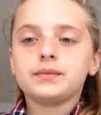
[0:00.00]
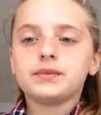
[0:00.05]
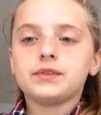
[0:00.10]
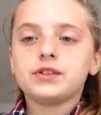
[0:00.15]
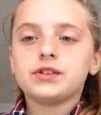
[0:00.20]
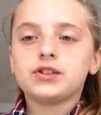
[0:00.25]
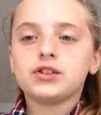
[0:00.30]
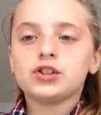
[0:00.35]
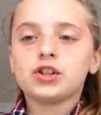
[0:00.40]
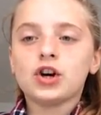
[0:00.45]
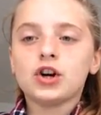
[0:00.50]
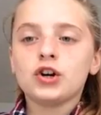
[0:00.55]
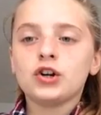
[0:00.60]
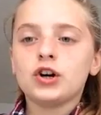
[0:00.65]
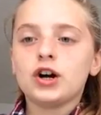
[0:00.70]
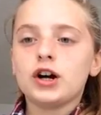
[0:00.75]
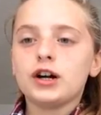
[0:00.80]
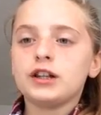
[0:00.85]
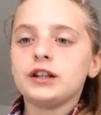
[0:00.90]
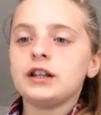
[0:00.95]

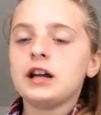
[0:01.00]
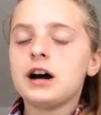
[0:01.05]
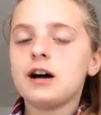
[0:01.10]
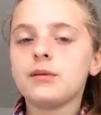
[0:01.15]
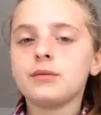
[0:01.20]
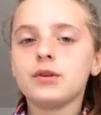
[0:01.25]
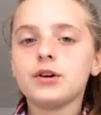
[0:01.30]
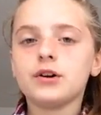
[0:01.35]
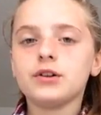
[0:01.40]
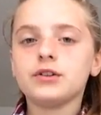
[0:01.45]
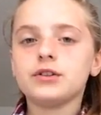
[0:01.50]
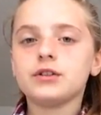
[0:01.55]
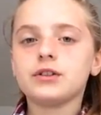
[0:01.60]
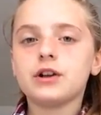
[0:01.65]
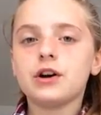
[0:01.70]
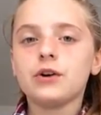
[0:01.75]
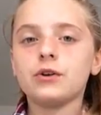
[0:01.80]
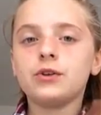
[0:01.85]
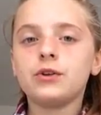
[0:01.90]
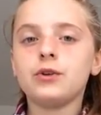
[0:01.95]
So now I'm going to
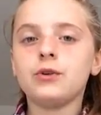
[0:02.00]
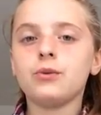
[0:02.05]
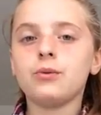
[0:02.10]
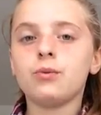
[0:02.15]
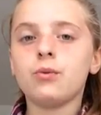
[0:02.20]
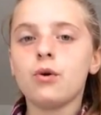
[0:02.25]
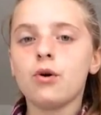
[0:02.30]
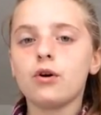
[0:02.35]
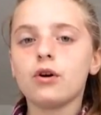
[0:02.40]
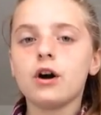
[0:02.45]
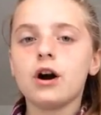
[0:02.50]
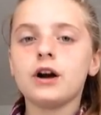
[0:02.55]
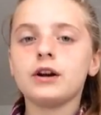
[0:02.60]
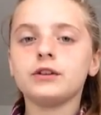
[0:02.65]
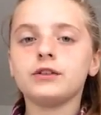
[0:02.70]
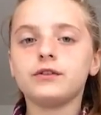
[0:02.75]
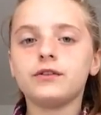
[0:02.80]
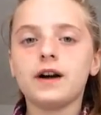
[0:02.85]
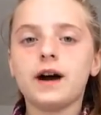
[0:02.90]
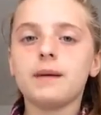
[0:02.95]
tell you what
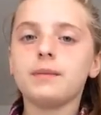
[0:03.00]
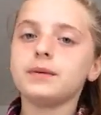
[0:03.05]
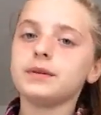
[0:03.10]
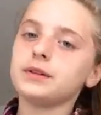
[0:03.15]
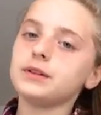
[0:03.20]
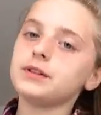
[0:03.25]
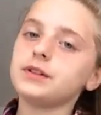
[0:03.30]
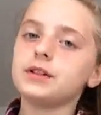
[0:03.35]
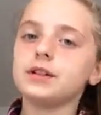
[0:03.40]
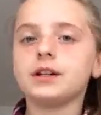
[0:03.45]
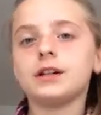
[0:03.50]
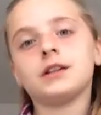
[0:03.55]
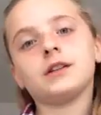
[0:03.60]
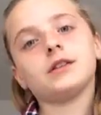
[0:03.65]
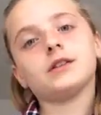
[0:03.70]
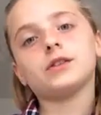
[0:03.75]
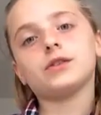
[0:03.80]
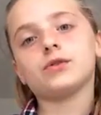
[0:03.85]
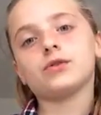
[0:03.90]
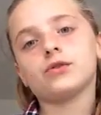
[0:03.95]
kind of happened in
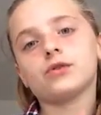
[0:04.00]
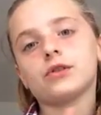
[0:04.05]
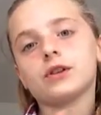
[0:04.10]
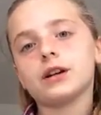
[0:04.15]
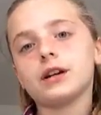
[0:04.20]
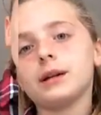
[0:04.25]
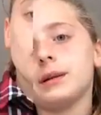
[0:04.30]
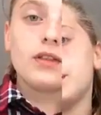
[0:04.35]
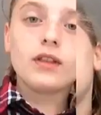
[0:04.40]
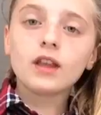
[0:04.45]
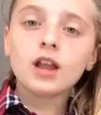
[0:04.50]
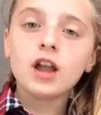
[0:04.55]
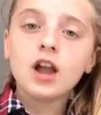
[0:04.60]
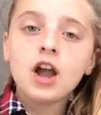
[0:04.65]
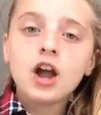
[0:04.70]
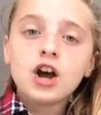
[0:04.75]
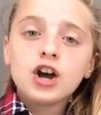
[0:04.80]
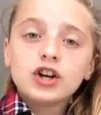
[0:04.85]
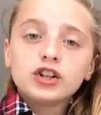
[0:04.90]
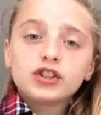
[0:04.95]
the story.
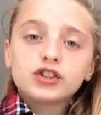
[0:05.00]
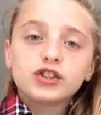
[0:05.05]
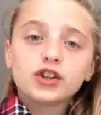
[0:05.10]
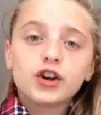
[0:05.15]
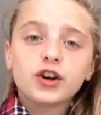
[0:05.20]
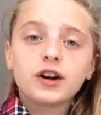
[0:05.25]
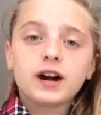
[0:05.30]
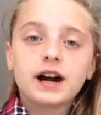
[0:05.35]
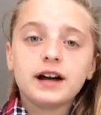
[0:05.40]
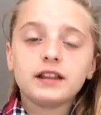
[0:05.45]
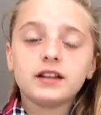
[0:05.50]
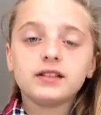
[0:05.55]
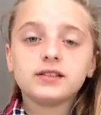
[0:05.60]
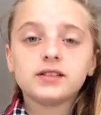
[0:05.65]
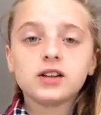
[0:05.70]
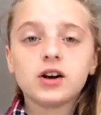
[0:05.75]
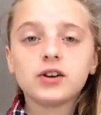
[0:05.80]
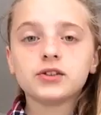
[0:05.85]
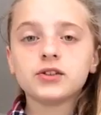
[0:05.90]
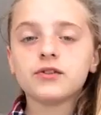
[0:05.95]
So at the
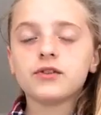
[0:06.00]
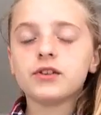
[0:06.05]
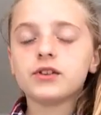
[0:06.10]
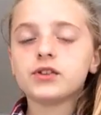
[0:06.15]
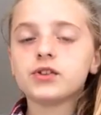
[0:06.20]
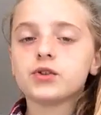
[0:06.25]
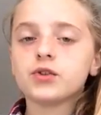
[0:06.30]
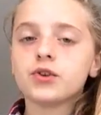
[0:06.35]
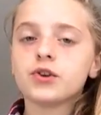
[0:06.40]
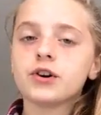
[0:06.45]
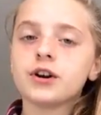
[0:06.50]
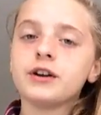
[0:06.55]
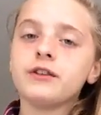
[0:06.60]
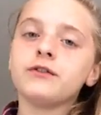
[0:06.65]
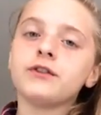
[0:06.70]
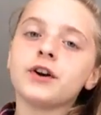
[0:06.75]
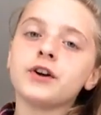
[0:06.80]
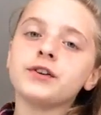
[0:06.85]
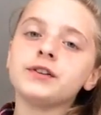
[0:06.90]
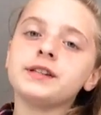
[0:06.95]
start of the story,
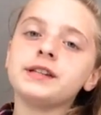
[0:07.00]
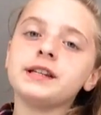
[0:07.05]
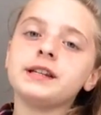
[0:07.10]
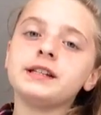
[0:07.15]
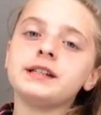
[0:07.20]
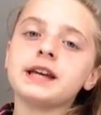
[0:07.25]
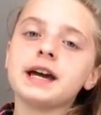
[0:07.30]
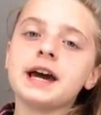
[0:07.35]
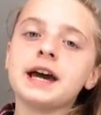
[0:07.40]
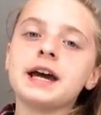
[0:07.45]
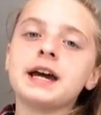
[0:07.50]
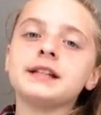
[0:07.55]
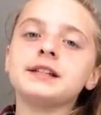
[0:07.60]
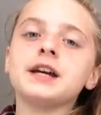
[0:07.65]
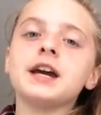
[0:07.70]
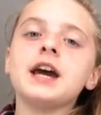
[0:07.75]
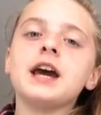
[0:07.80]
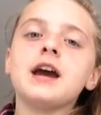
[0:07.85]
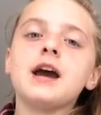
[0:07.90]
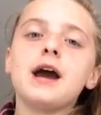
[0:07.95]
Rosie, Ted
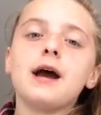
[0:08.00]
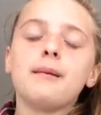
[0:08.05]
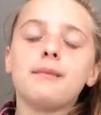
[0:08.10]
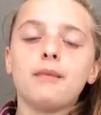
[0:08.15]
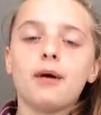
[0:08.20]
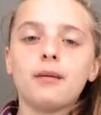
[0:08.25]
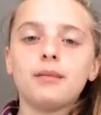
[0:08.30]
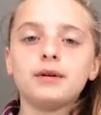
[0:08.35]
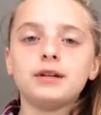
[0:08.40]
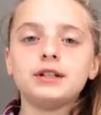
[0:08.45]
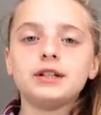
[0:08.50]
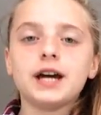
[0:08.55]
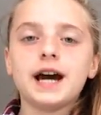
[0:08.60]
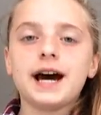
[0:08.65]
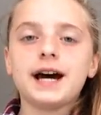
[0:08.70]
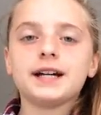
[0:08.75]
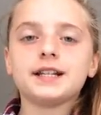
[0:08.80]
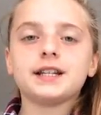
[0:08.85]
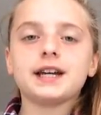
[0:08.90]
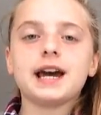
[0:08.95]
and Mum and
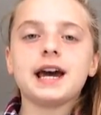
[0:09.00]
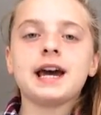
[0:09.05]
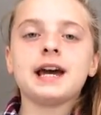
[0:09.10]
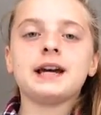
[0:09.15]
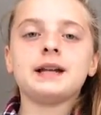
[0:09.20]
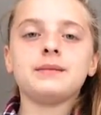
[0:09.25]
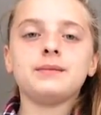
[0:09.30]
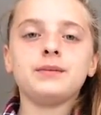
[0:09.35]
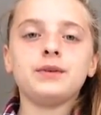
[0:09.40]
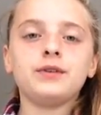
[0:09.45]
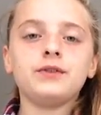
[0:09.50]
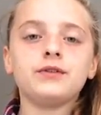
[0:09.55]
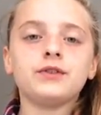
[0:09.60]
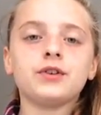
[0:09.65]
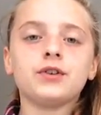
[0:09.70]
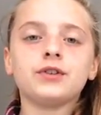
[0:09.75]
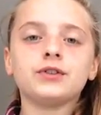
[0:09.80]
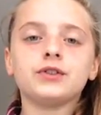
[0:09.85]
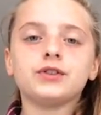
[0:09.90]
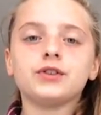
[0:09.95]
Dad
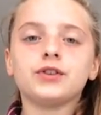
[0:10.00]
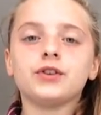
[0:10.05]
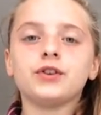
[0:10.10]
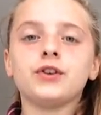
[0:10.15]
moved on